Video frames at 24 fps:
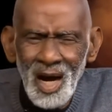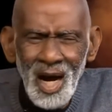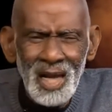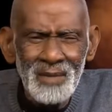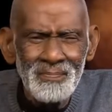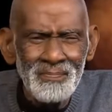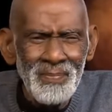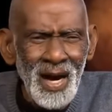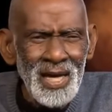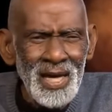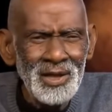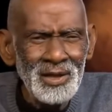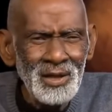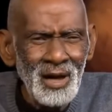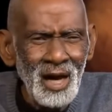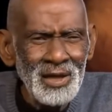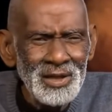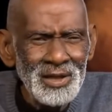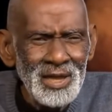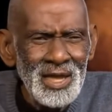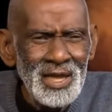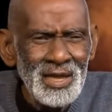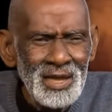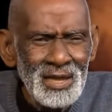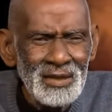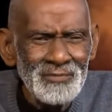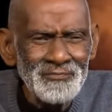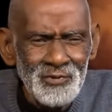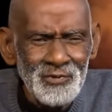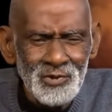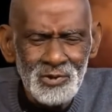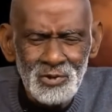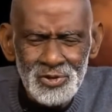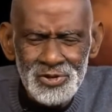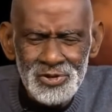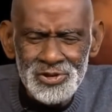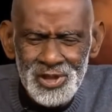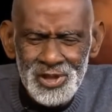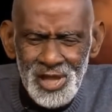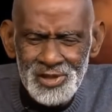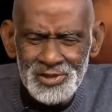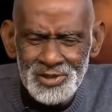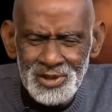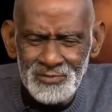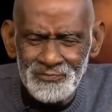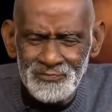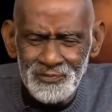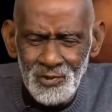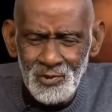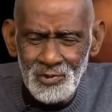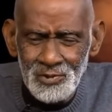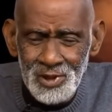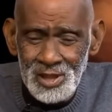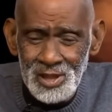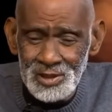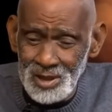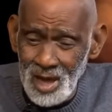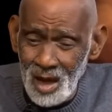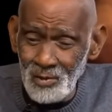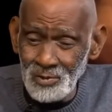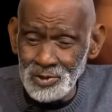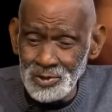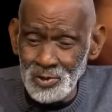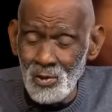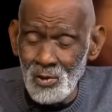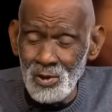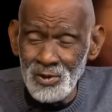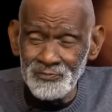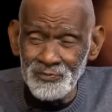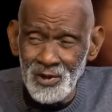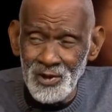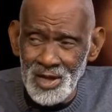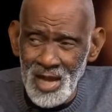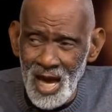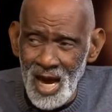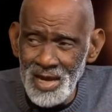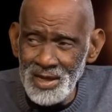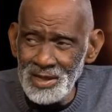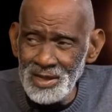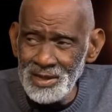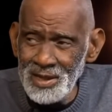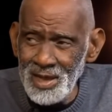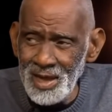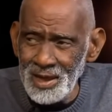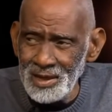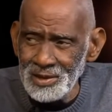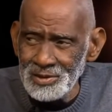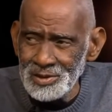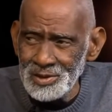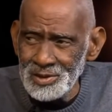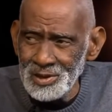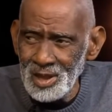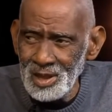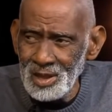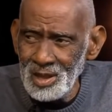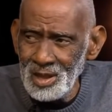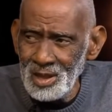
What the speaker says: And by not eating for those 64 days, I was going for 90 days.